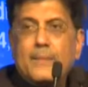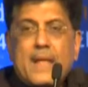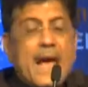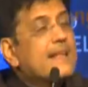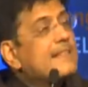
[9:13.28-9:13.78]

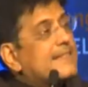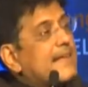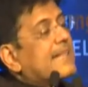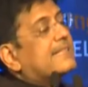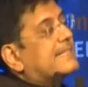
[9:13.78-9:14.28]
And in
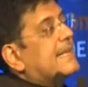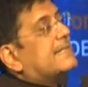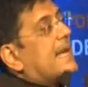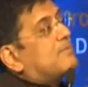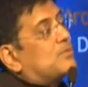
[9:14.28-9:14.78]
that
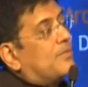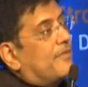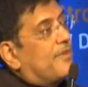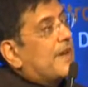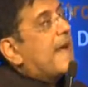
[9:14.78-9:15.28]
sense, I'm
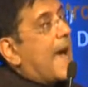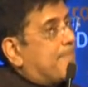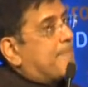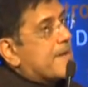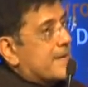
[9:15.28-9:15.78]
very
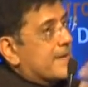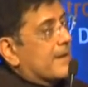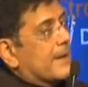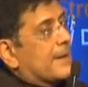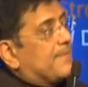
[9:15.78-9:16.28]
happy
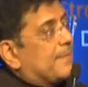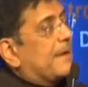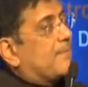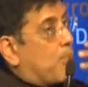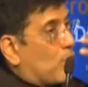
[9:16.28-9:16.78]

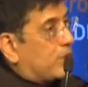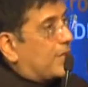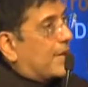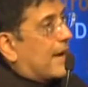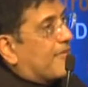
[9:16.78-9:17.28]
that both
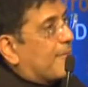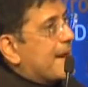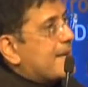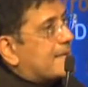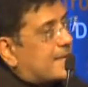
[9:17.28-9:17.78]
the
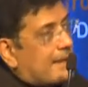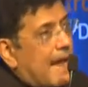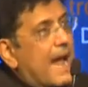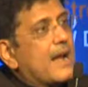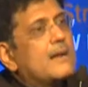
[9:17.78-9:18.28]
government
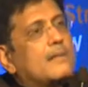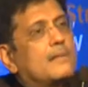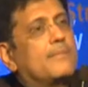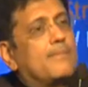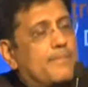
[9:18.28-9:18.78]
and
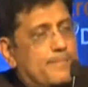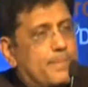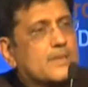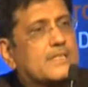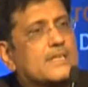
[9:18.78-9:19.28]

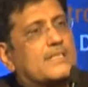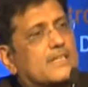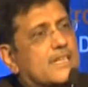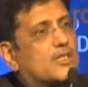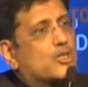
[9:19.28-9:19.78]
persons
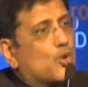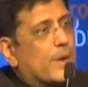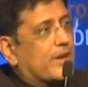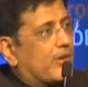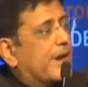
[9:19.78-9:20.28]
such as you
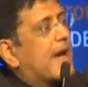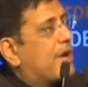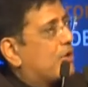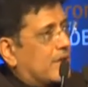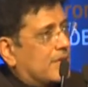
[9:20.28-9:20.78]
in
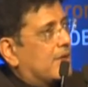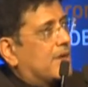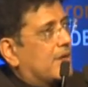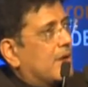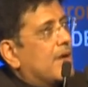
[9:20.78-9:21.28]
CREDAI or
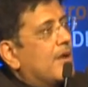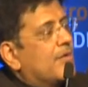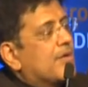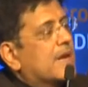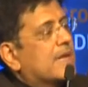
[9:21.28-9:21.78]
other
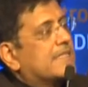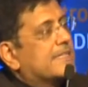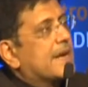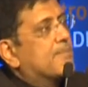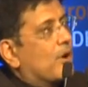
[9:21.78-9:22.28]
real
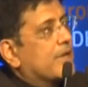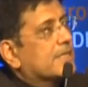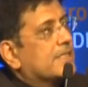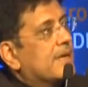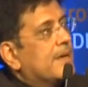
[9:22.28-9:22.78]
estate
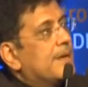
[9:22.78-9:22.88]
bodies